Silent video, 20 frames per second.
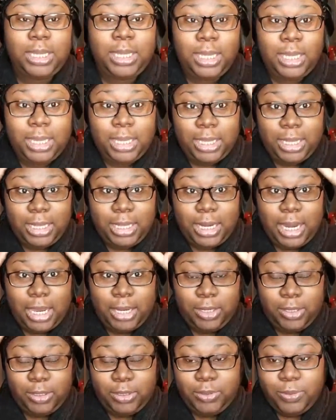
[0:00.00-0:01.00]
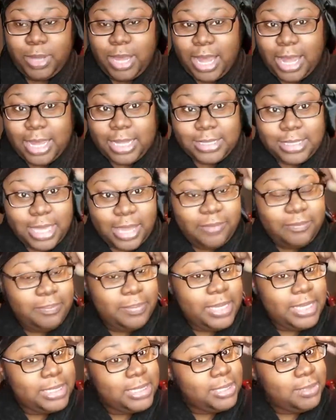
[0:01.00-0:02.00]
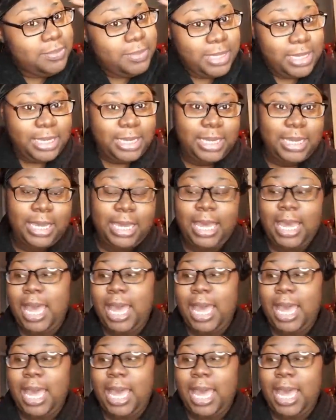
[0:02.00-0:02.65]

and I know you guys have missed me.